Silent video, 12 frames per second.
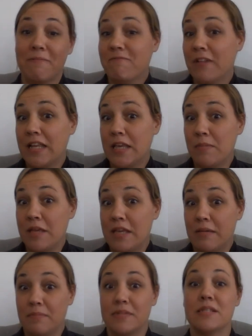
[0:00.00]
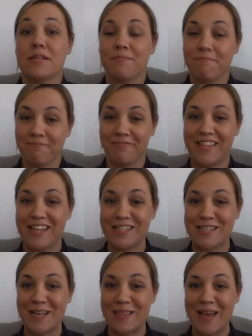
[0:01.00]
funny memes,
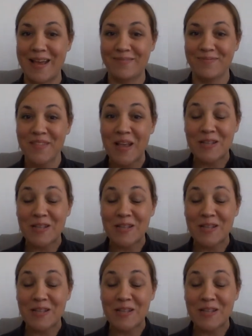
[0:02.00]
things like that.